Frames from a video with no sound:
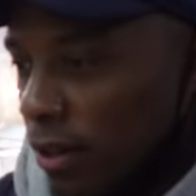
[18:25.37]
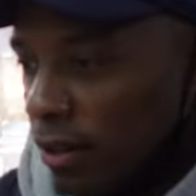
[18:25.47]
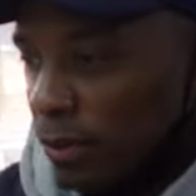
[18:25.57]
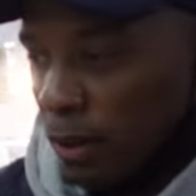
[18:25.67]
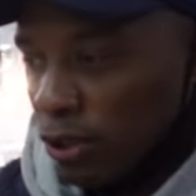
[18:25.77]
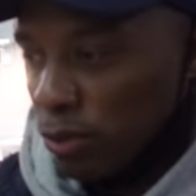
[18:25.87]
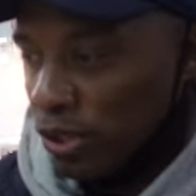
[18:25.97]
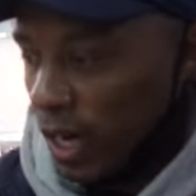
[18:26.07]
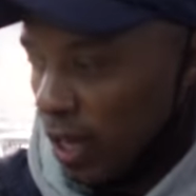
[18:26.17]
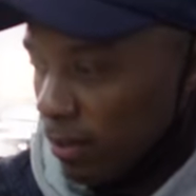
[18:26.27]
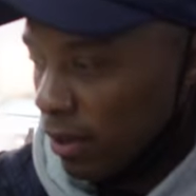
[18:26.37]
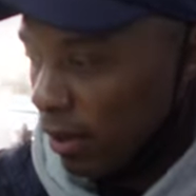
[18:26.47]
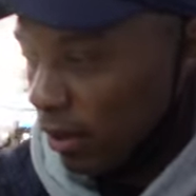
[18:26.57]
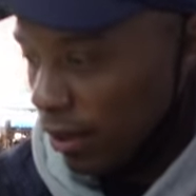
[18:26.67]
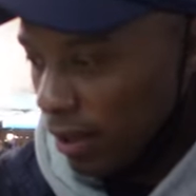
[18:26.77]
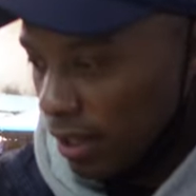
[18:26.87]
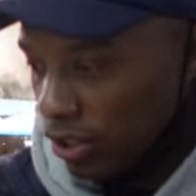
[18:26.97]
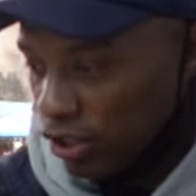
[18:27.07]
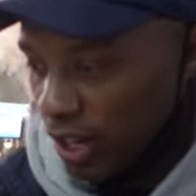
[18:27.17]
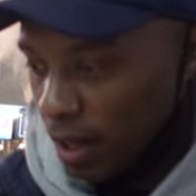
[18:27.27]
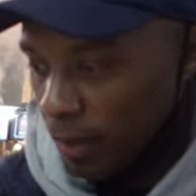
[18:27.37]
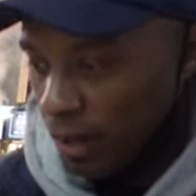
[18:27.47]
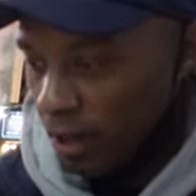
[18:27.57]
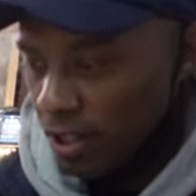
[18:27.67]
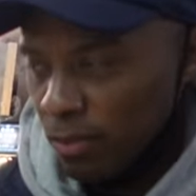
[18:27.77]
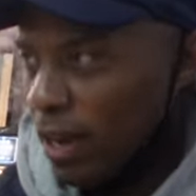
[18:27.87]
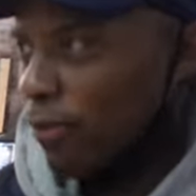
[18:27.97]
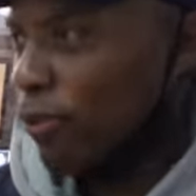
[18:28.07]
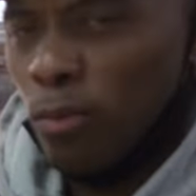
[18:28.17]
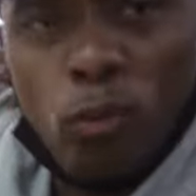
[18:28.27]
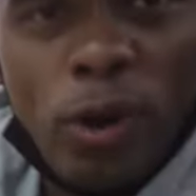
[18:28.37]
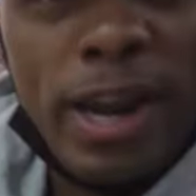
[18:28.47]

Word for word: are special gems, and this gem here is made from